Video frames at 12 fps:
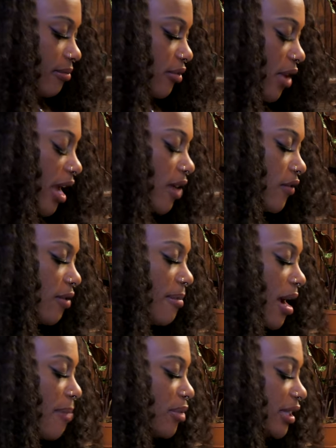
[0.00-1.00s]
praying for
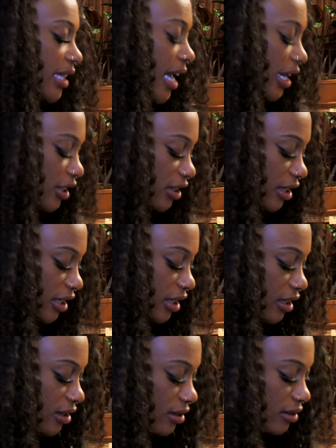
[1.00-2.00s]
my protection.
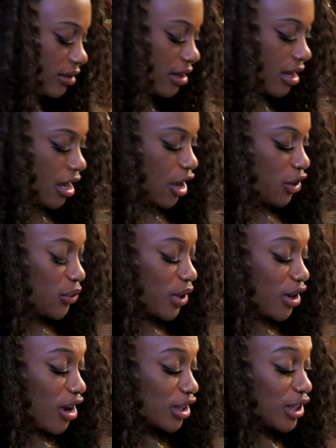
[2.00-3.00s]
You
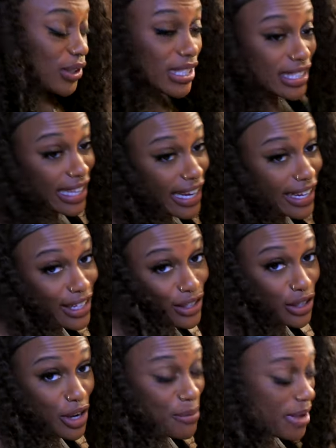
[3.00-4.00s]
can also sing
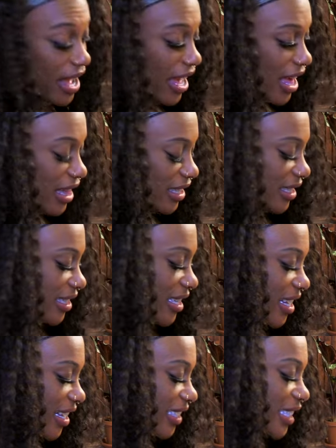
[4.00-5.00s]
into your baths.
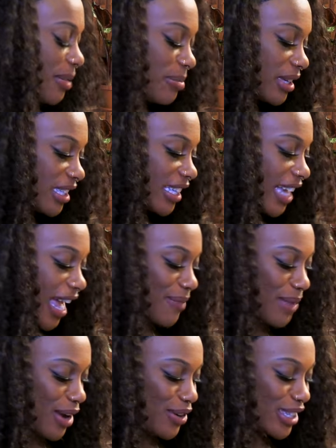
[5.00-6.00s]
Uh, typically, I'm
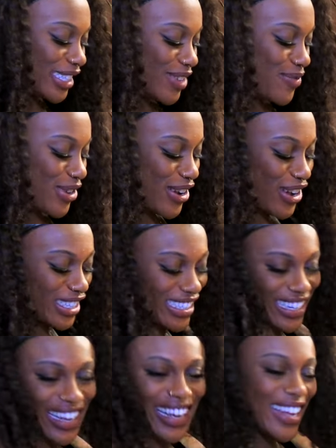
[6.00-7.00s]
not going to sing for y'all
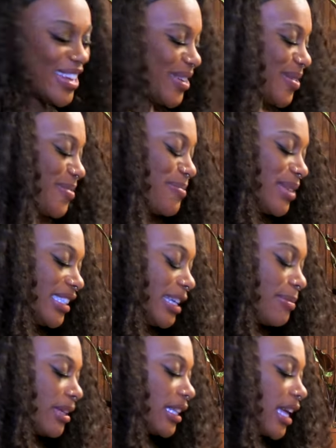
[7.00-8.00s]
today, but
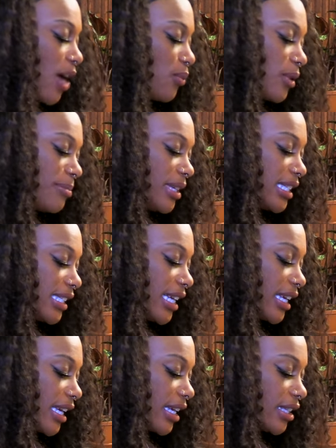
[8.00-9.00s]
typically I would be
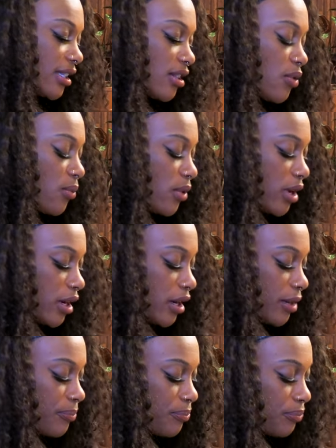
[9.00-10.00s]
singing into the
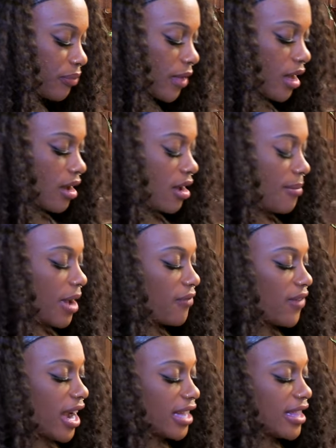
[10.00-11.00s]
water. Um, I
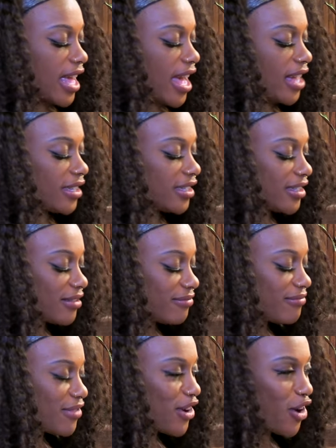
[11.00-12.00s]
find that
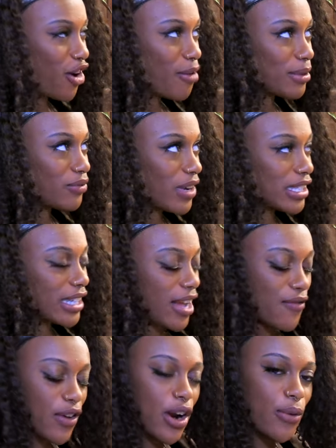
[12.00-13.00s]
the herbs
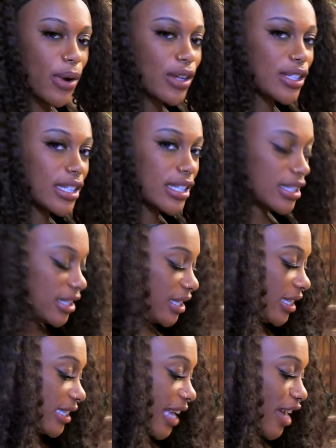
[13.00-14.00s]
resonate very well to,
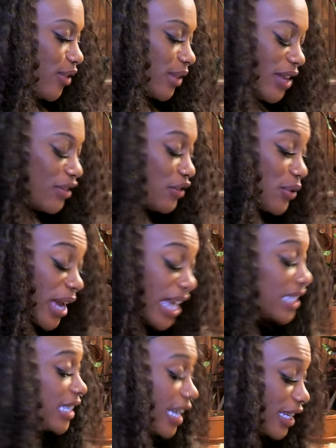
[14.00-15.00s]
to sound. Even if you
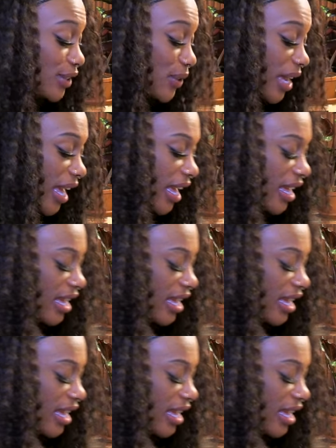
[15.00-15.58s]
can't sing, it's okay.